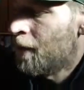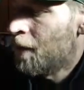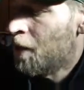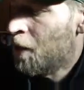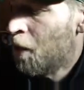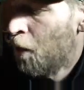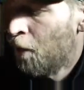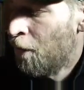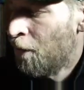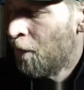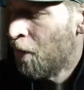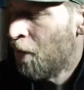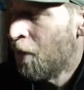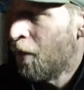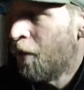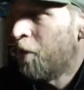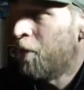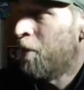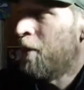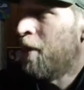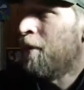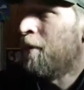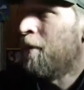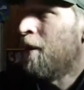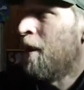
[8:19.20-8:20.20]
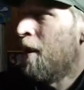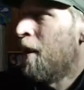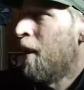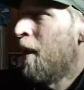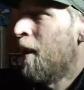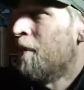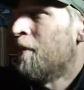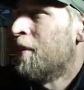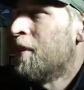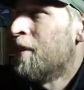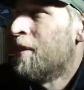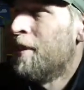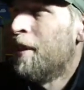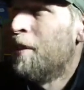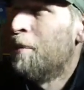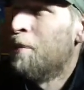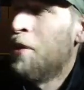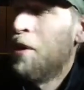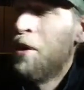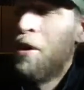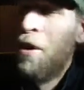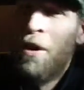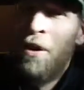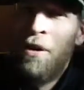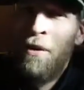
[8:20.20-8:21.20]
Now, if only we had the same
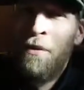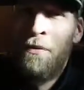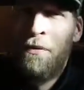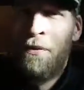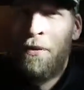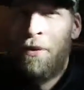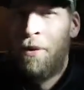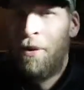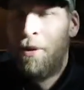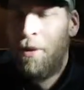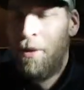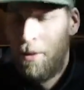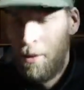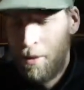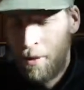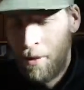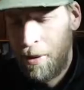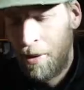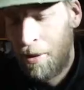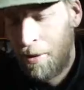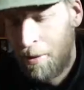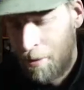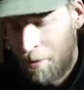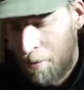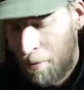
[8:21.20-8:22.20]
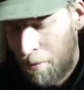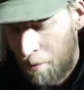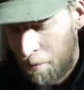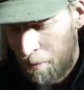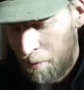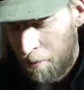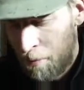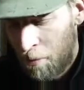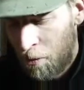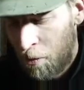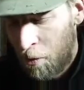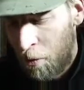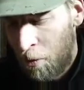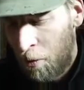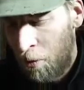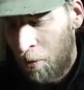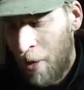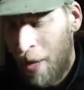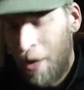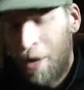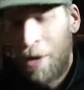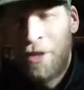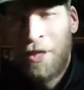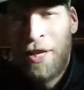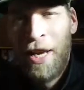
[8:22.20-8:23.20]
regard for
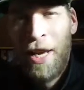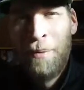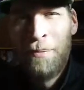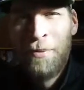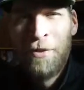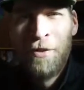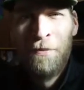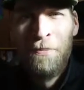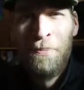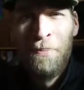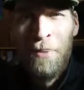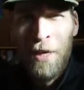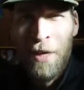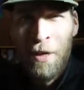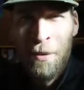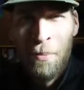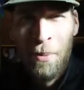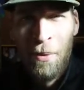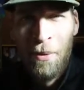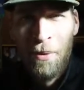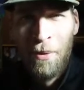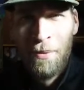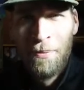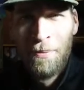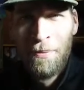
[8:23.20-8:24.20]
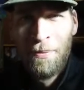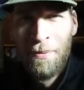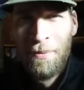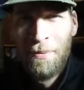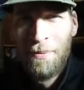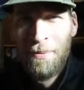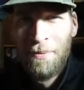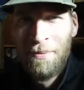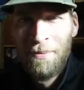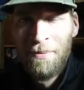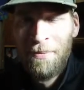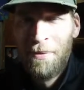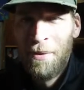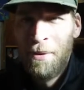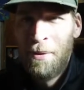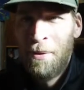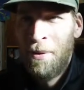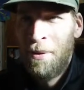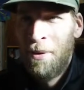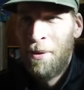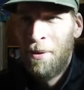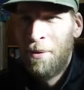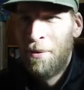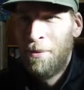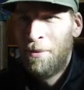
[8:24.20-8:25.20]
rare types of people
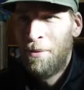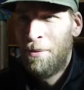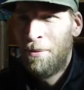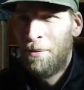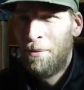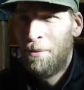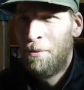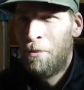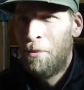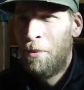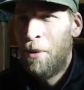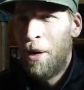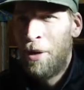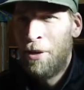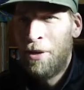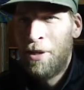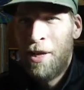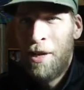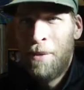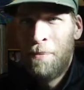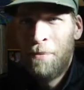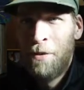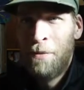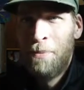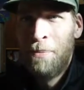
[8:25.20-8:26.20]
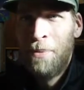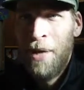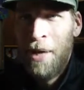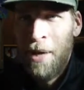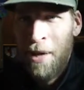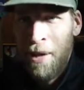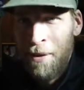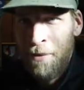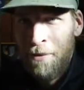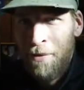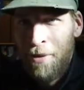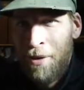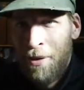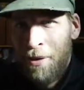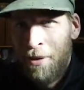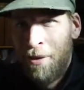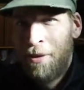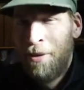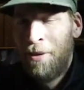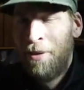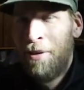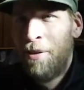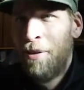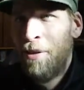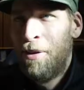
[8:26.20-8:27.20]
or rare types of behavior,
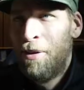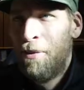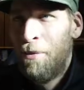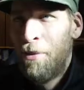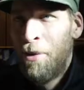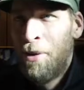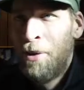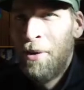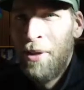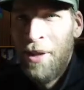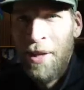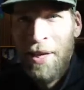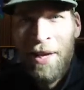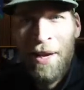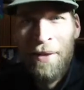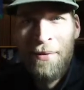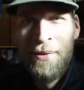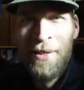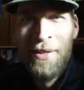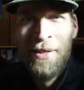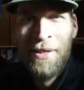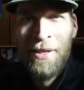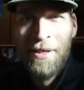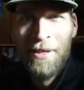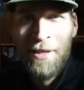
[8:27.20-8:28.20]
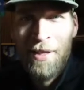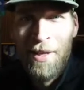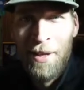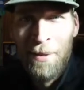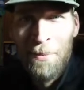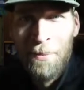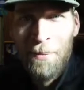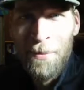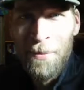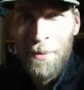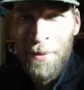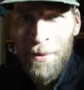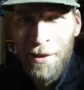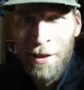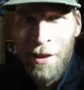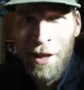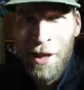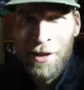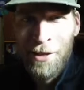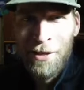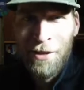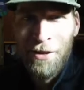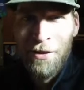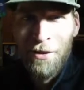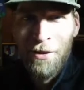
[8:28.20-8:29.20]
if we only gave it the same
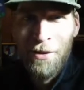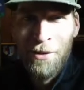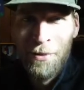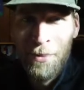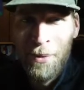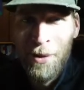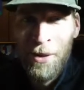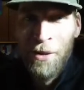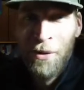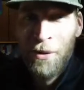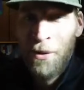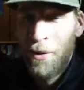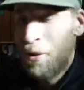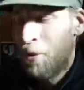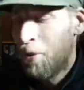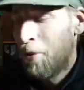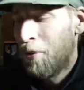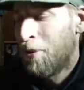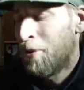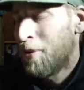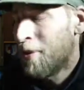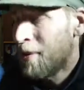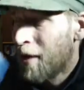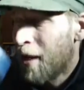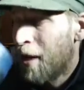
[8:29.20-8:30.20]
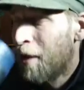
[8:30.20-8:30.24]
luster as we do gold and